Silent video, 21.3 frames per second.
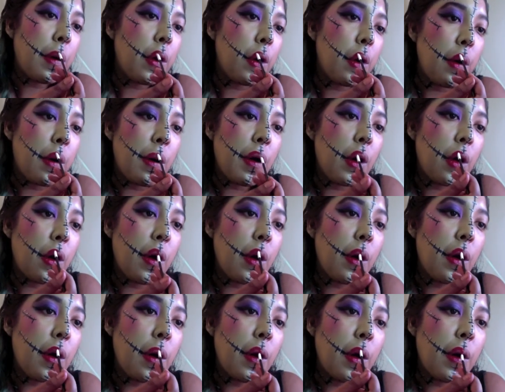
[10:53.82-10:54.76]
think it
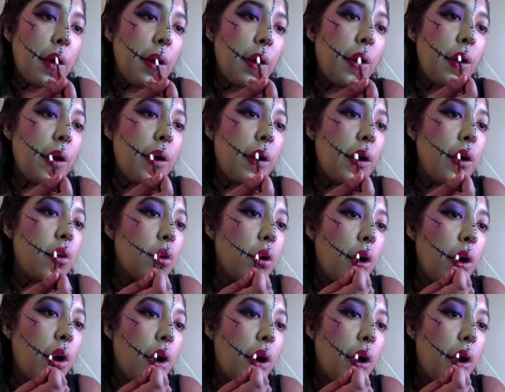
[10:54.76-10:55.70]
pops just a little bit
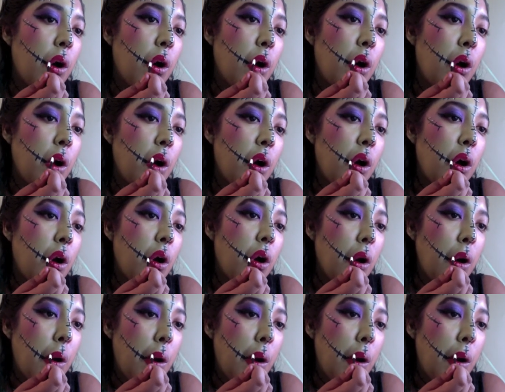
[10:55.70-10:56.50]
more. So